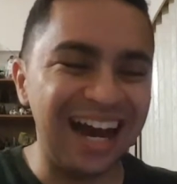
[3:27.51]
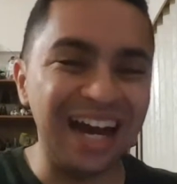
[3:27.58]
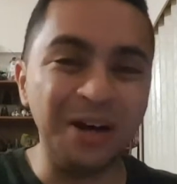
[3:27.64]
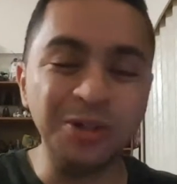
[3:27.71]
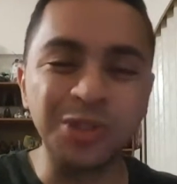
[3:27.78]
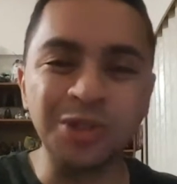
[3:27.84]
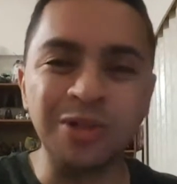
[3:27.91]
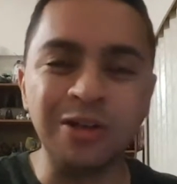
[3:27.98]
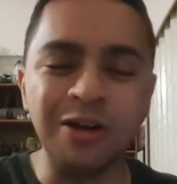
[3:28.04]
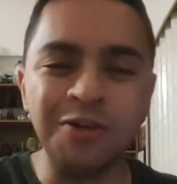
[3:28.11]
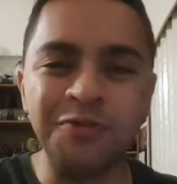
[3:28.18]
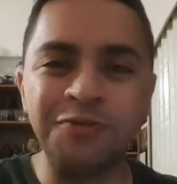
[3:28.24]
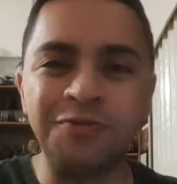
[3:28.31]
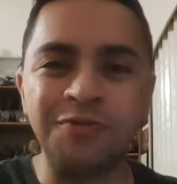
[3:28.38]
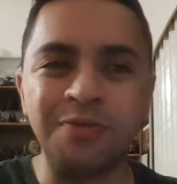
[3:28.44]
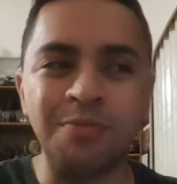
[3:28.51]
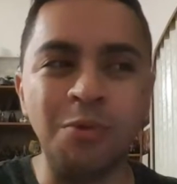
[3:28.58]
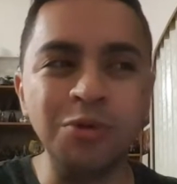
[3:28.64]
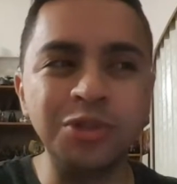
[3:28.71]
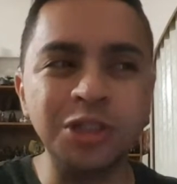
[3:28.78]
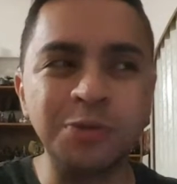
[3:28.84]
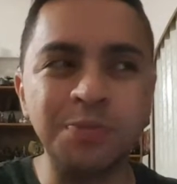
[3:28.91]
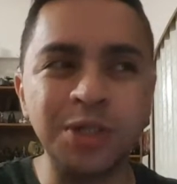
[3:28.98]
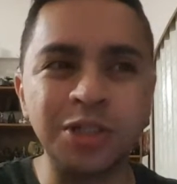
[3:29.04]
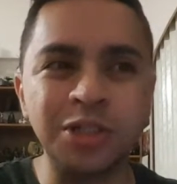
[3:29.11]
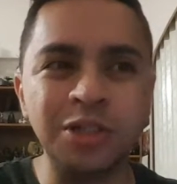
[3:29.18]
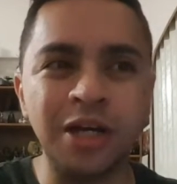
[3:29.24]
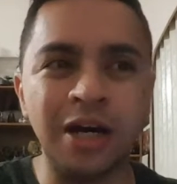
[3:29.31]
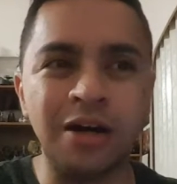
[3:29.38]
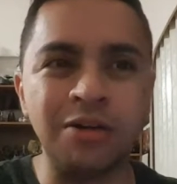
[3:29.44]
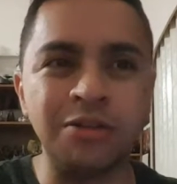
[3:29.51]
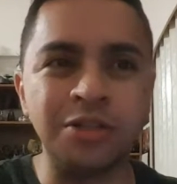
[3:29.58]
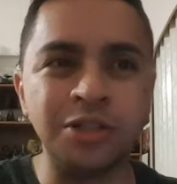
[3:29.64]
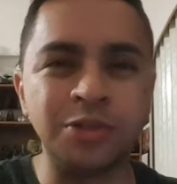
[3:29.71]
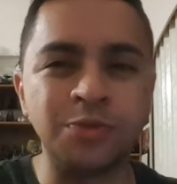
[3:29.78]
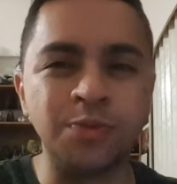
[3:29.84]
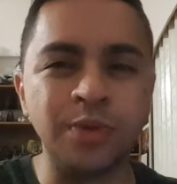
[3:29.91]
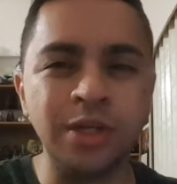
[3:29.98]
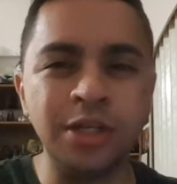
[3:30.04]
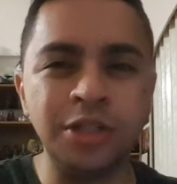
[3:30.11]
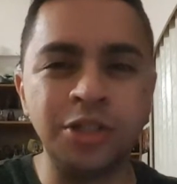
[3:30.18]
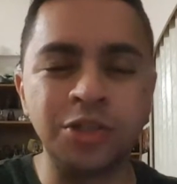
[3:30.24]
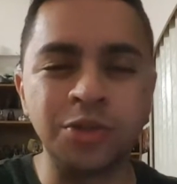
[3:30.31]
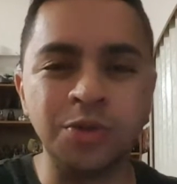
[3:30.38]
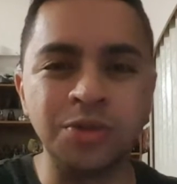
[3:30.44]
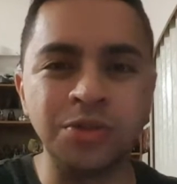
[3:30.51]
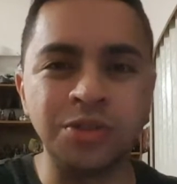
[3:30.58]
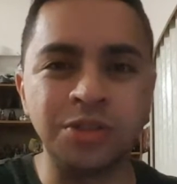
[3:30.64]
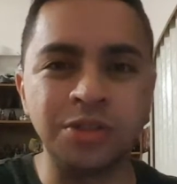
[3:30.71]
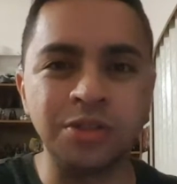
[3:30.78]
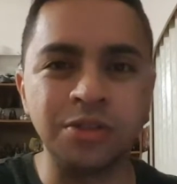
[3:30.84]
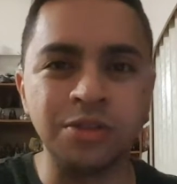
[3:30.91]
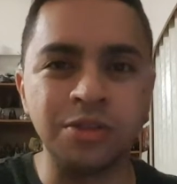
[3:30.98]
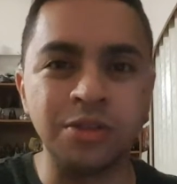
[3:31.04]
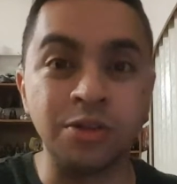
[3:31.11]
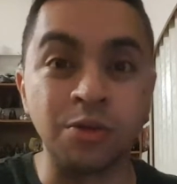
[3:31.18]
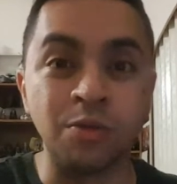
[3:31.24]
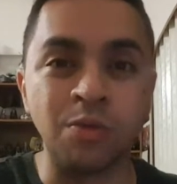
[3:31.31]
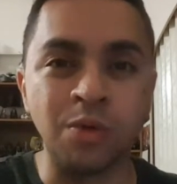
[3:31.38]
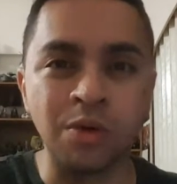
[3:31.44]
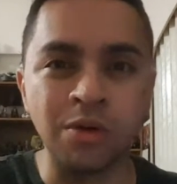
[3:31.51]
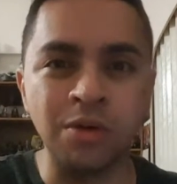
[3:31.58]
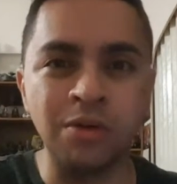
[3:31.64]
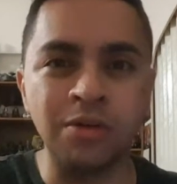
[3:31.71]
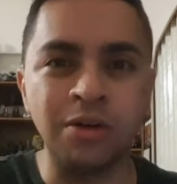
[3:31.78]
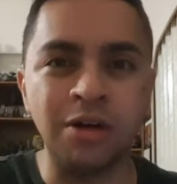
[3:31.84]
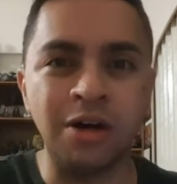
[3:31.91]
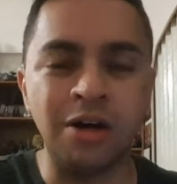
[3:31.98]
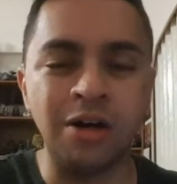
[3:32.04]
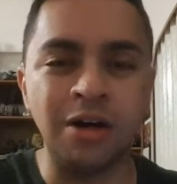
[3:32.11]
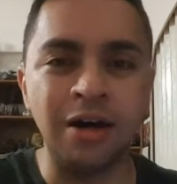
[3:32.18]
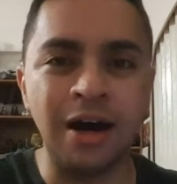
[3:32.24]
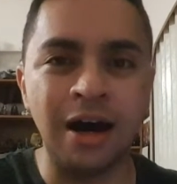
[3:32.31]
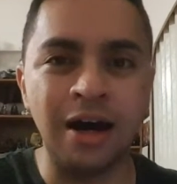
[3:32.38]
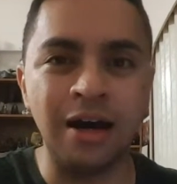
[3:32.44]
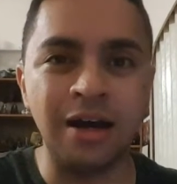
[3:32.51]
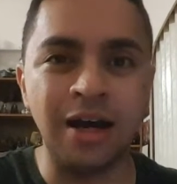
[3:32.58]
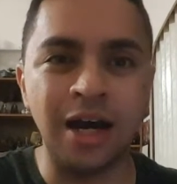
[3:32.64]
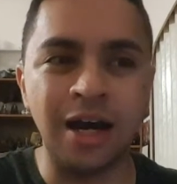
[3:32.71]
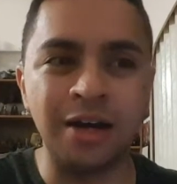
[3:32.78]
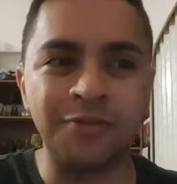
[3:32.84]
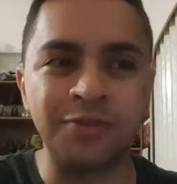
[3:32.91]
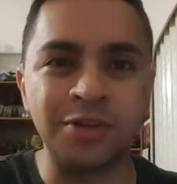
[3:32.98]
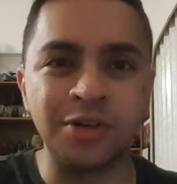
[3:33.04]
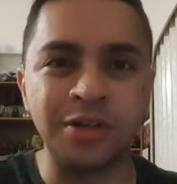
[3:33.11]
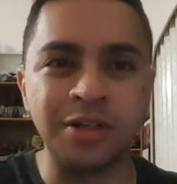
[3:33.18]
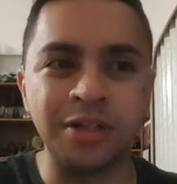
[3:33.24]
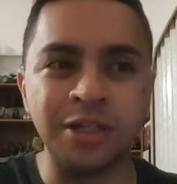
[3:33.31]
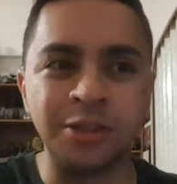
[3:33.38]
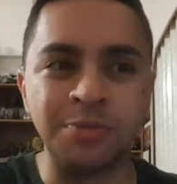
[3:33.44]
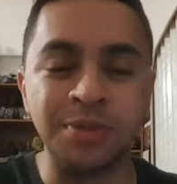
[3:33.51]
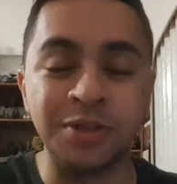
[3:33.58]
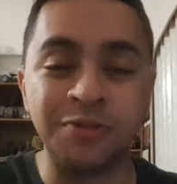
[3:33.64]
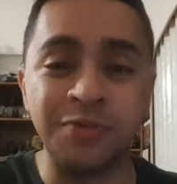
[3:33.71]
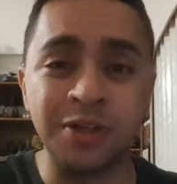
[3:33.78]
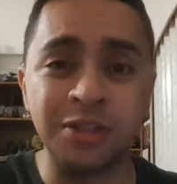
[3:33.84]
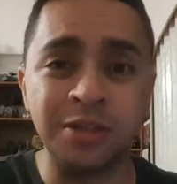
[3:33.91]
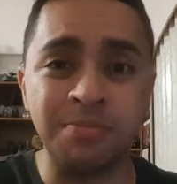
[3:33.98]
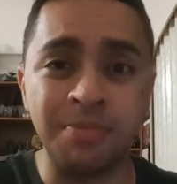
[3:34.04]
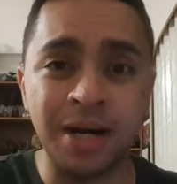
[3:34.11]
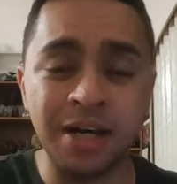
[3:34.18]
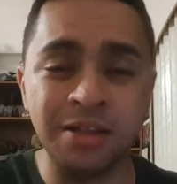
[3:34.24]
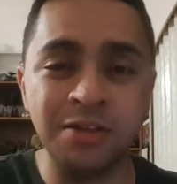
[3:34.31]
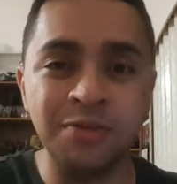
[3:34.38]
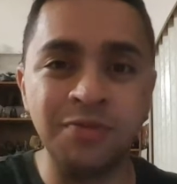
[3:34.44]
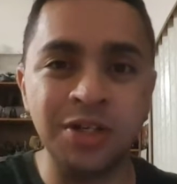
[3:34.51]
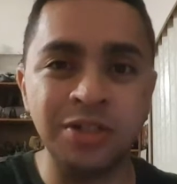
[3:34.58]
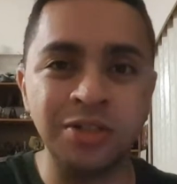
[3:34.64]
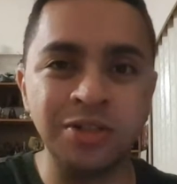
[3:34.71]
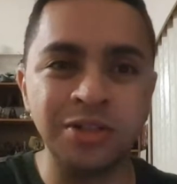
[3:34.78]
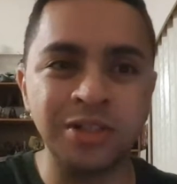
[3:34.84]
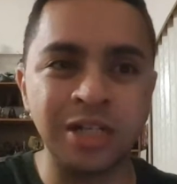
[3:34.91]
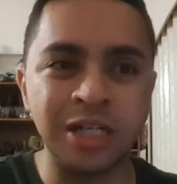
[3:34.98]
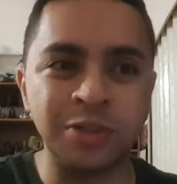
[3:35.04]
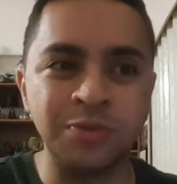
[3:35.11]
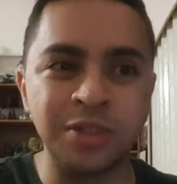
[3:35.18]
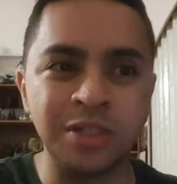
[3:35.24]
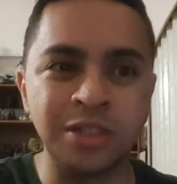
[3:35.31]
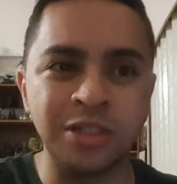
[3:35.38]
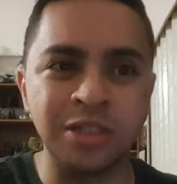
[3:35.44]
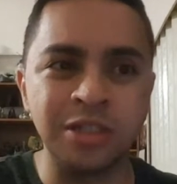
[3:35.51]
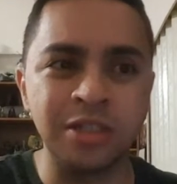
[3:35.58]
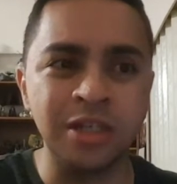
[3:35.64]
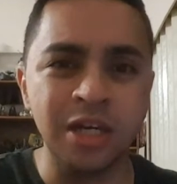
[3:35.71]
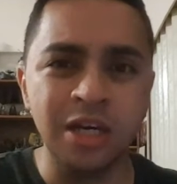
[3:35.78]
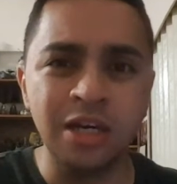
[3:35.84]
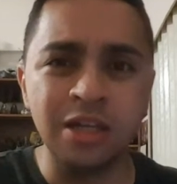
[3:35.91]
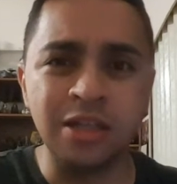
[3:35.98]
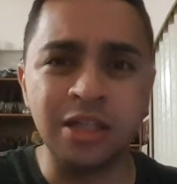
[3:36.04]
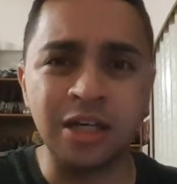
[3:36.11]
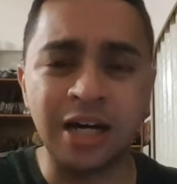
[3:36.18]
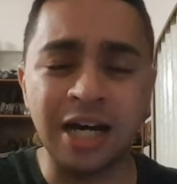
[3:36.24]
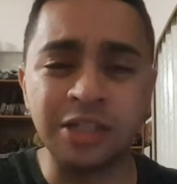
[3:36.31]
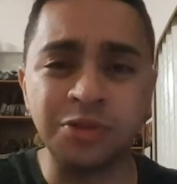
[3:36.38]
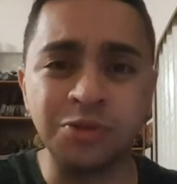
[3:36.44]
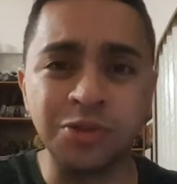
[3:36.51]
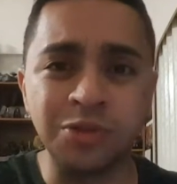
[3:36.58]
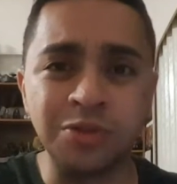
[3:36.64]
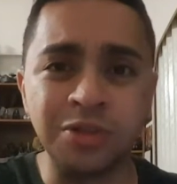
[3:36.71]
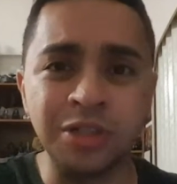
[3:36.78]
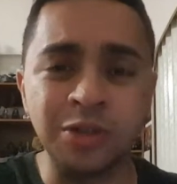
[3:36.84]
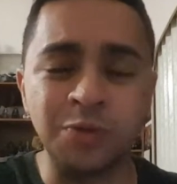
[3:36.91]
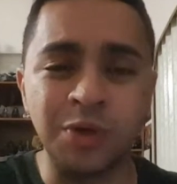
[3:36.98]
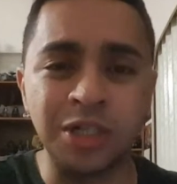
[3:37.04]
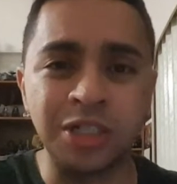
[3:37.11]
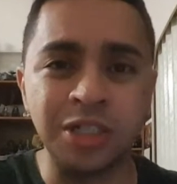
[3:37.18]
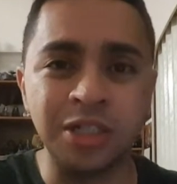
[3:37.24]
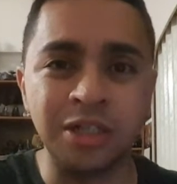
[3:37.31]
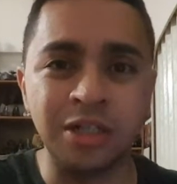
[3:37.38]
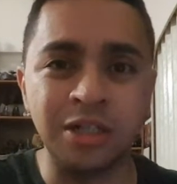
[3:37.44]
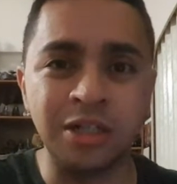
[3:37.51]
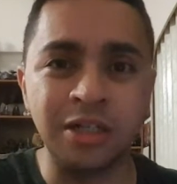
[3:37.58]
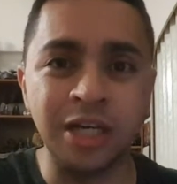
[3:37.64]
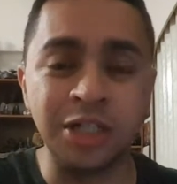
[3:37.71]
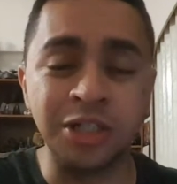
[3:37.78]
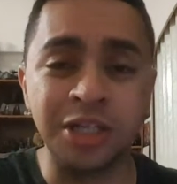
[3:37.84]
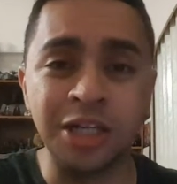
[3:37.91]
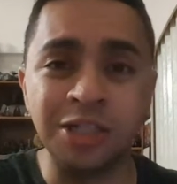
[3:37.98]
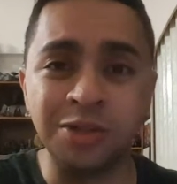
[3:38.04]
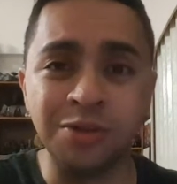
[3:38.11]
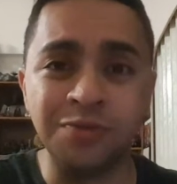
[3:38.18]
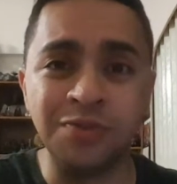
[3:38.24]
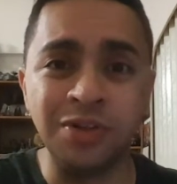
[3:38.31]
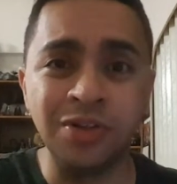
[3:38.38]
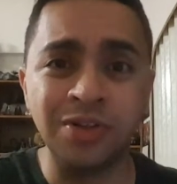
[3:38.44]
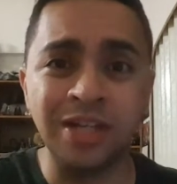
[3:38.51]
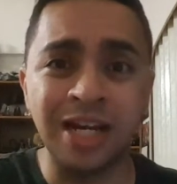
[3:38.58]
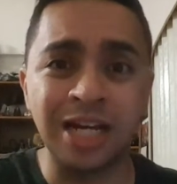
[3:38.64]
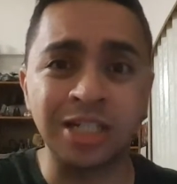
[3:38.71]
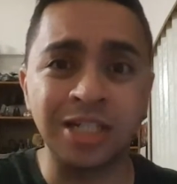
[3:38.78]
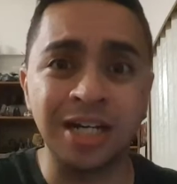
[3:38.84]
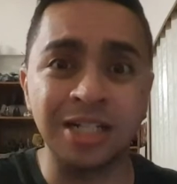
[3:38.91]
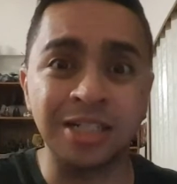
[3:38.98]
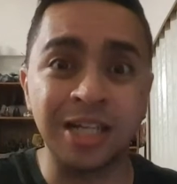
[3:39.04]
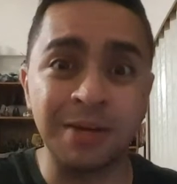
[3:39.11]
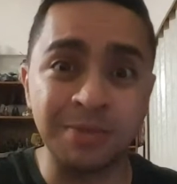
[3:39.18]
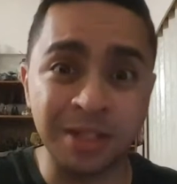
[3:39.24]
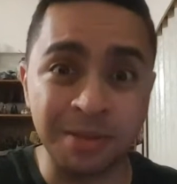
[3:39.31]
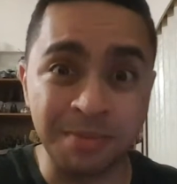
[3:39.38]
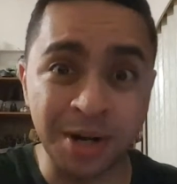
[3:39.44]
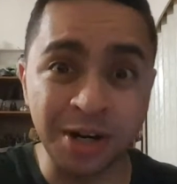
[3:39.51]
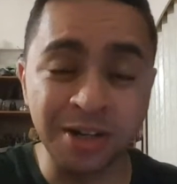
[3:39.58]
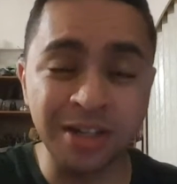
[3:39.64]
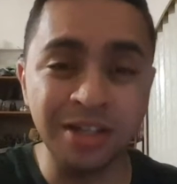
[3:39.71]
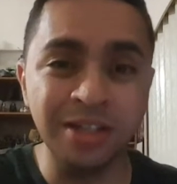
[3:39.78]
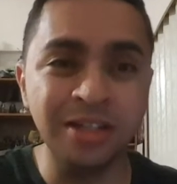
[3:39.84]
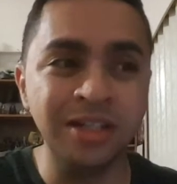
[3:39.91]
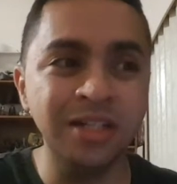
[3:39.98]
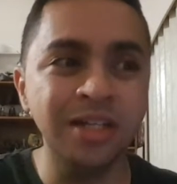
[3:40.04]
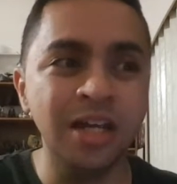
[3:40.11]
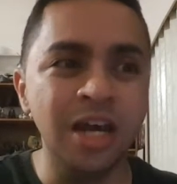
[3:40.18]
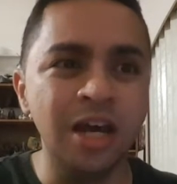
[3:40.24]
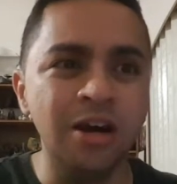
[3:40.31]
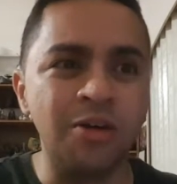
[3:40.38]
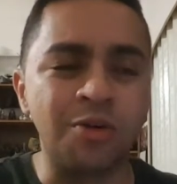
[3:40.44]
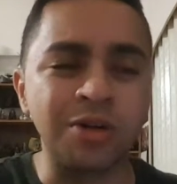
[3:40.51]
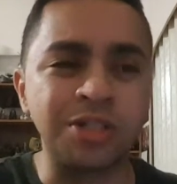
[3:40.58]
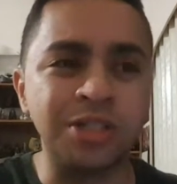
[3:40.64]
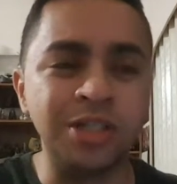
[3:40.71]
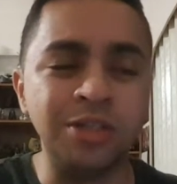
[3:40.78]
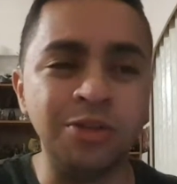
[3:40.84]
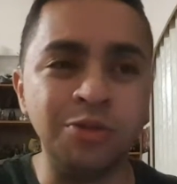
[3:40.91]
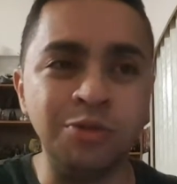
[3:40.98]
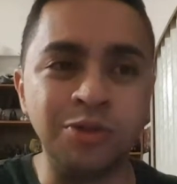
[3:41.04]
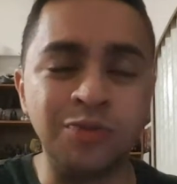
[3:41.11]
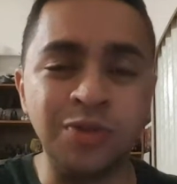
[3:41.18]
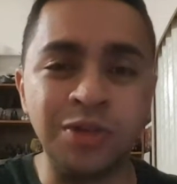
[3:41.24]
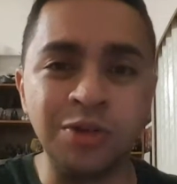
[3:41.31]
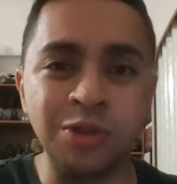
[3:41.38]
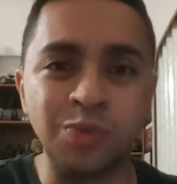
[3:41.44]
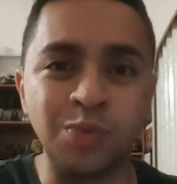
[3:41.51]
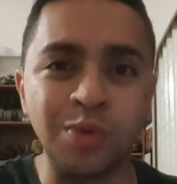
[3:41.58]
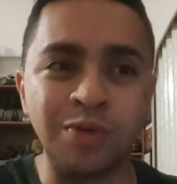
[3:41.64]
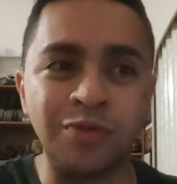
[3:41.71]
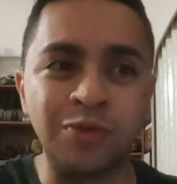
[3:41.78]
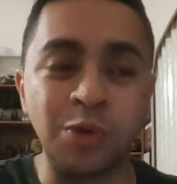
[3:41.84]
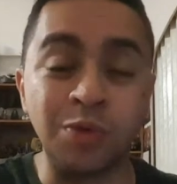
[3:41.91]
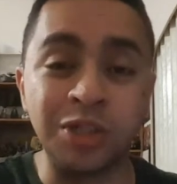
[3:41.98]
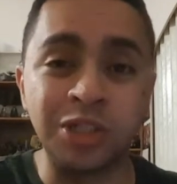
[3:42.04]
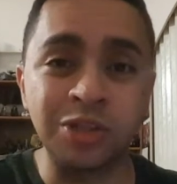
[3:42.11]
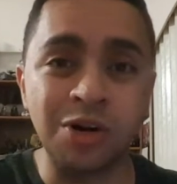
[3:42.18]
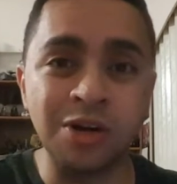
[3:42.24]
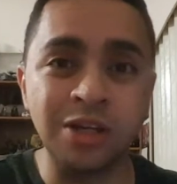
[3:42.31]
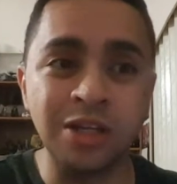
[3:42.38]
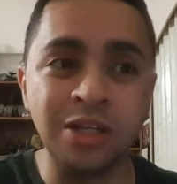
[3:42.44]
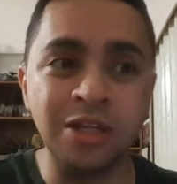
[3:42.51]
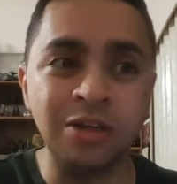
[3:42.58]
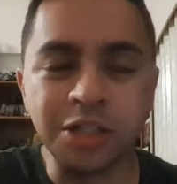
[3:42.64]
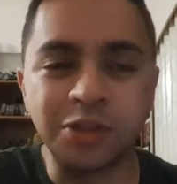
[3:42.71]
I also love most especially how this really shows the world after it's been affected by the Avengers, as we can see the high school students watching an educational video that actually has Captain America in it, or seeing news videos with Tony Stark in it.